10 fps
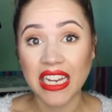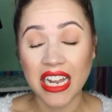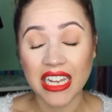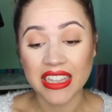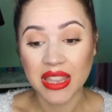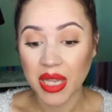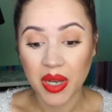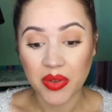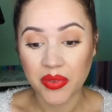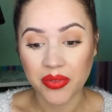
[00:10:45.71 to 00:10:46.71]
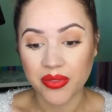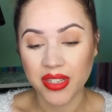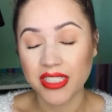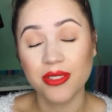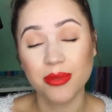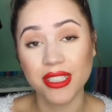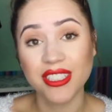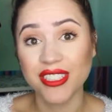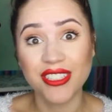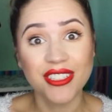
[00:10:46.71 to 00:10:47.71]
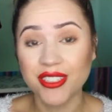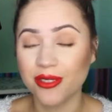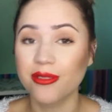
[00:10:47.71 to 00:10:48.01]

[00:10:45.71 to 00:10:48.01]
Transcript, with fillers: and I love, it's really good.